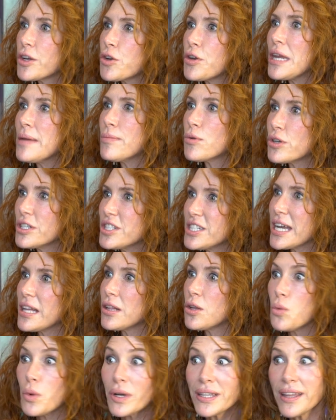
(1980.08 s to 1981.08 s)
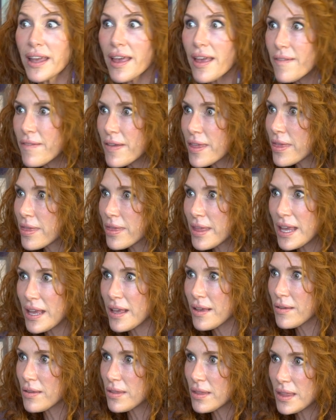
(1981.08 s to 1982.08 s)
a cream or a gel or whatever
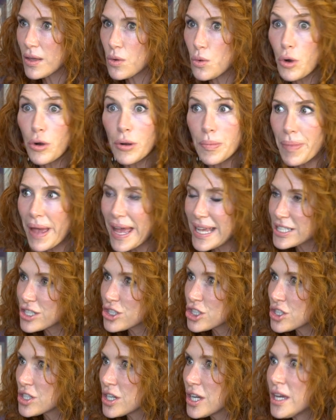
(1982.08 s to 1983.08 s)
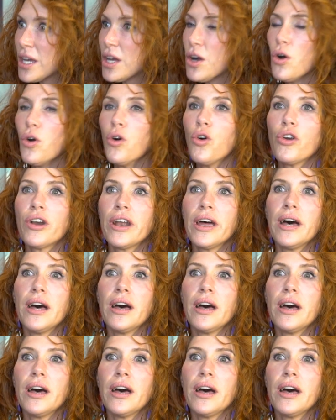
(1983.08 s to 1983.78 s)
thing, or a patch, or